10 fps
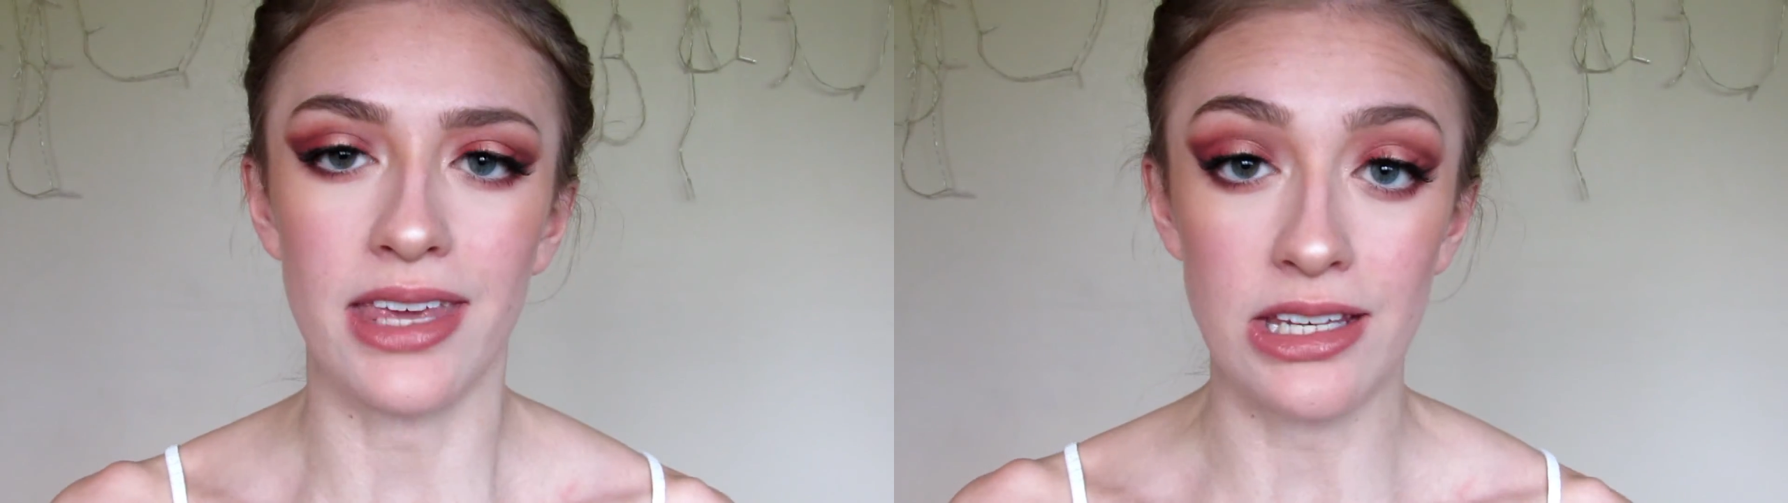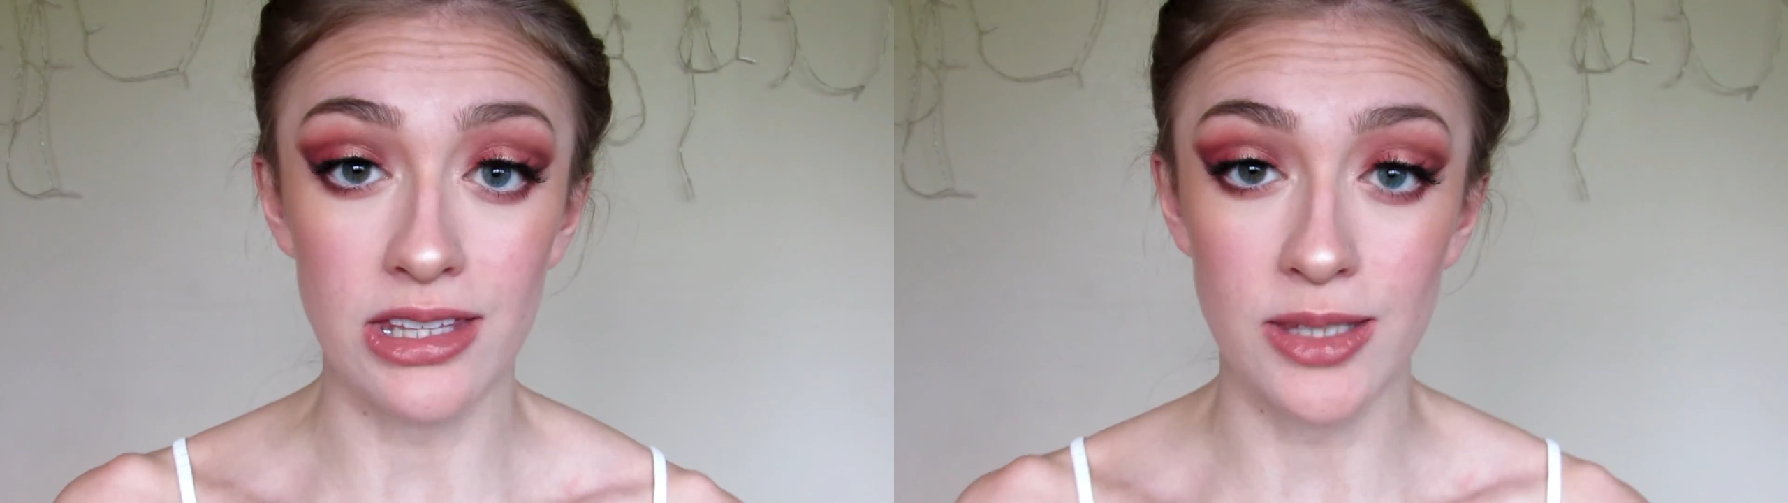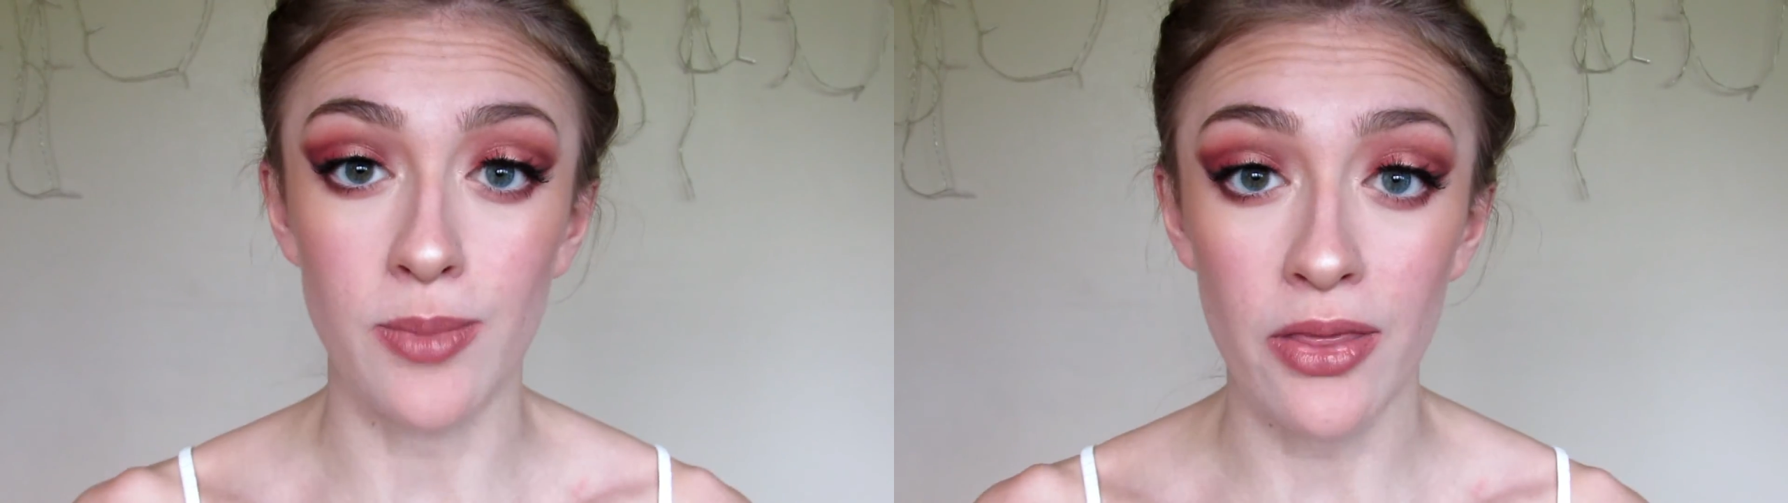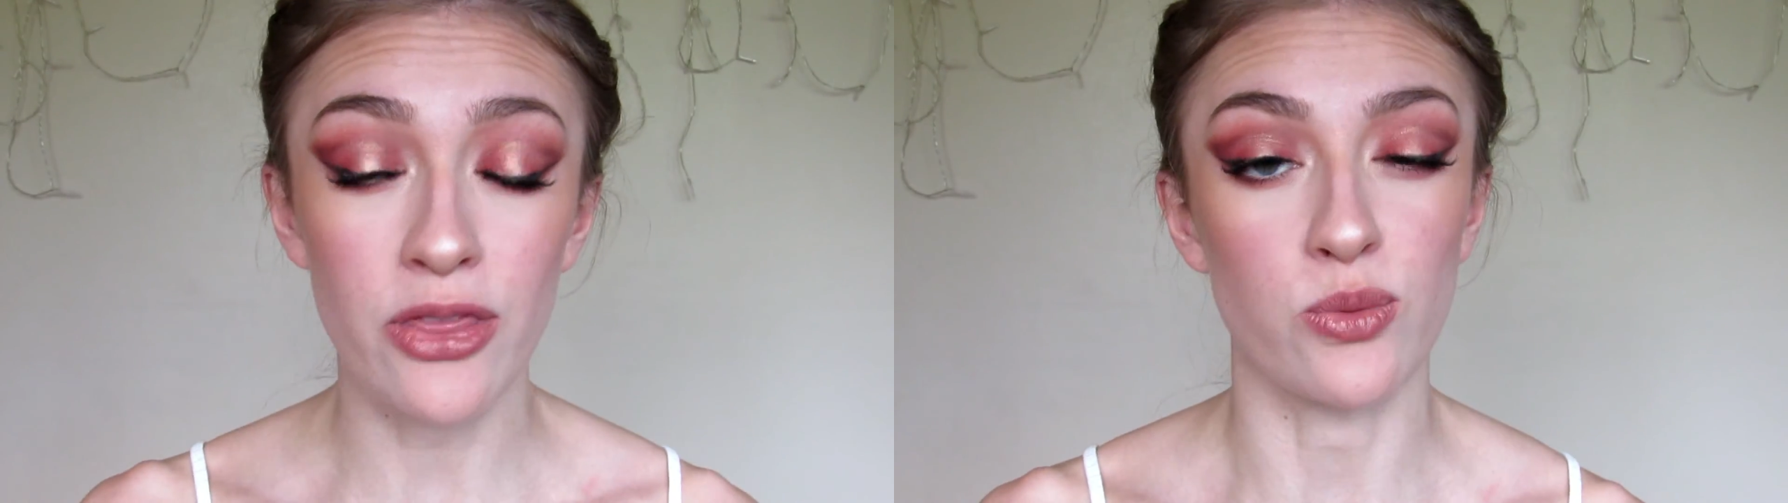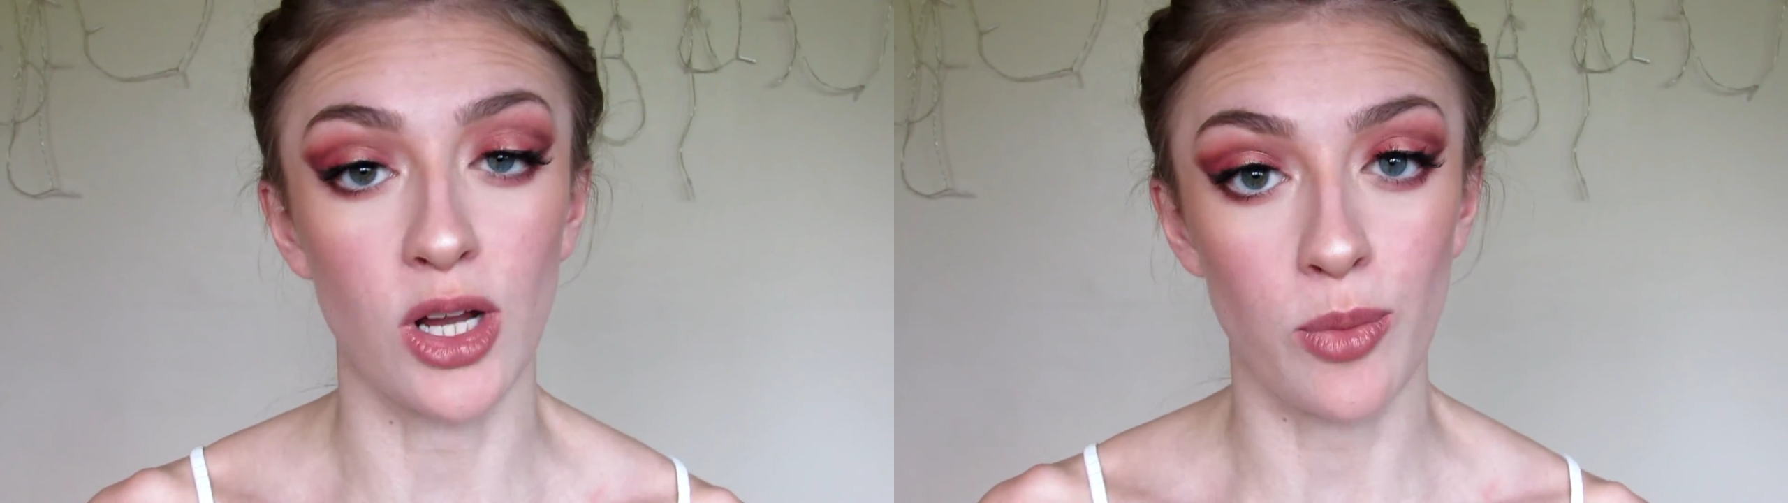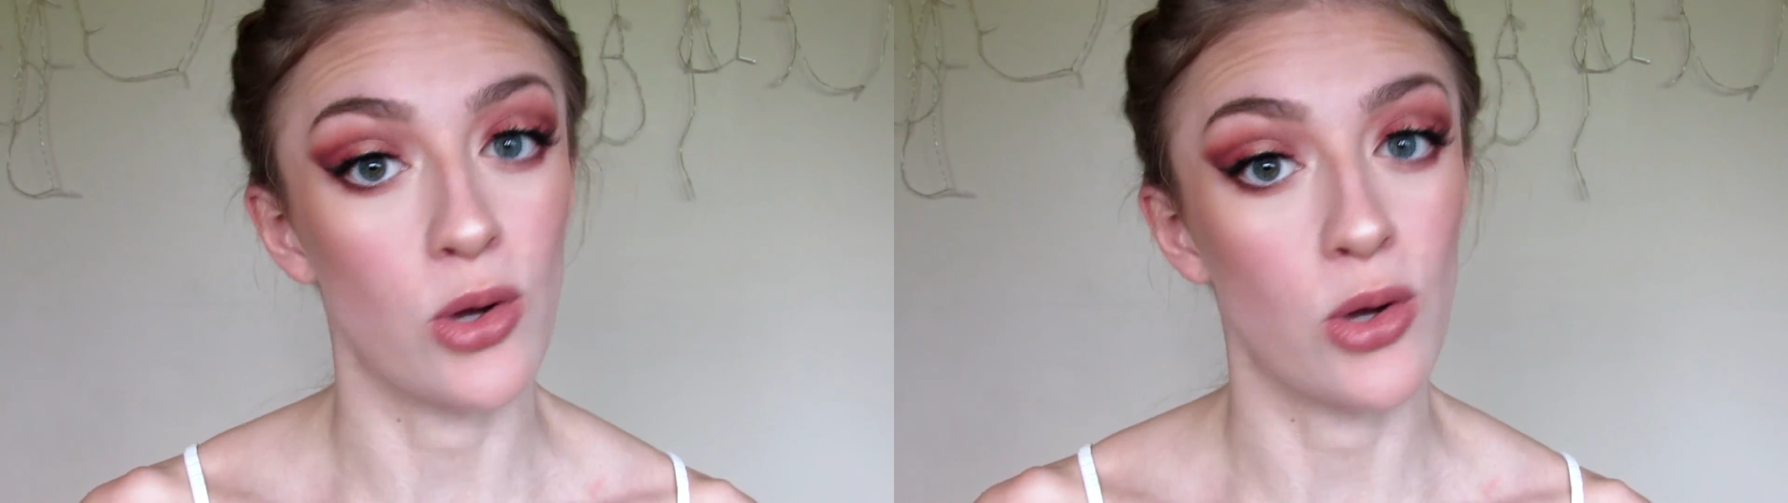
the end of this month when I